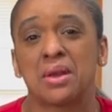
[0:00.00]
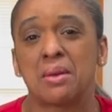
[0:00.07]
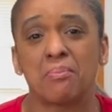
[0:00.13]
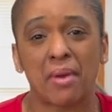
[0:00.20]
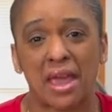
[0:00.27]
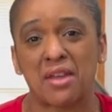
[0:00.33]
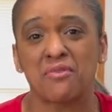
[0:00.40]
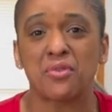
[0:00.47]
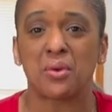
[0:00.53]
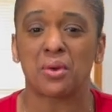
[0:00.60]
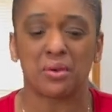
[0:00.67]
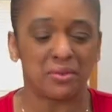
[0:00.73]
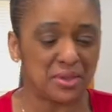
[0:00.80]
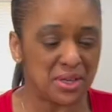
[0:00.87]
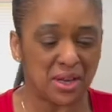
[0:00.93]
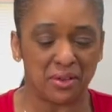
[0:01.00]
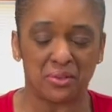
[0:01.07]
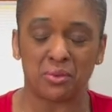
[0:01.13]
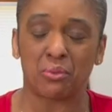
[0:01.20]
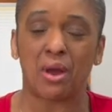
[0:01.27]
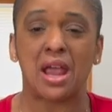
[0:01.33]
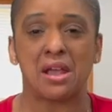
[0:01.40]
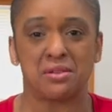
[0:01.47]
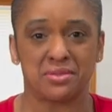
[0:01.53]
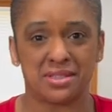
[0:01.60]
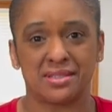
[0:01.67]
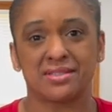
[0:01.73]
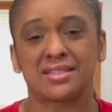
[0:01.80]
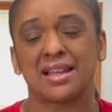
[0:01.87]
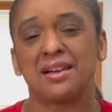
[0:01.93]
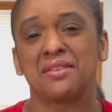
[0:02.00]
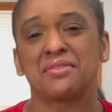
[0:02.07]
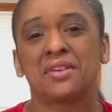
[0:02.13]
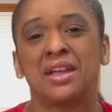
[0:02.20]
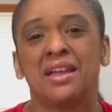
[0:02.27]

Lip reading: and pay for, you know, the rounds and stuff.